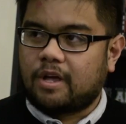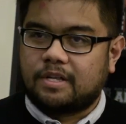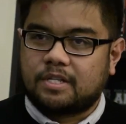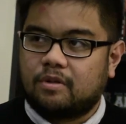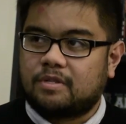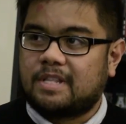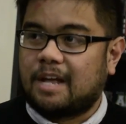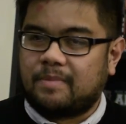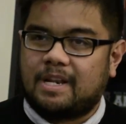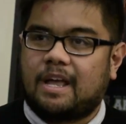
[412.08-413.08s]
Okay, so that
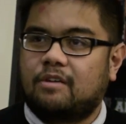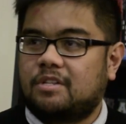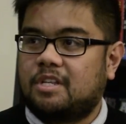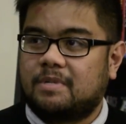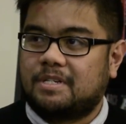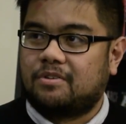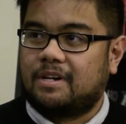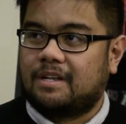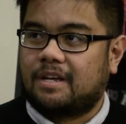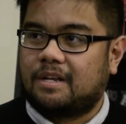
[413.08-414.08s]
would be like how you typically
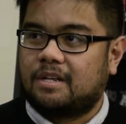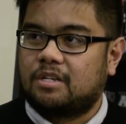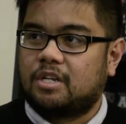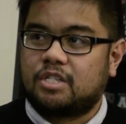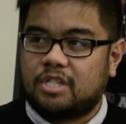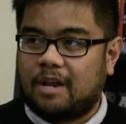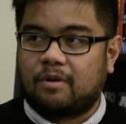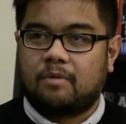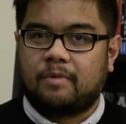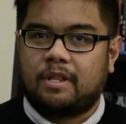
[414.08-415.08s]
treat like it.
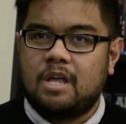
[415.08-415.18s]
Come in.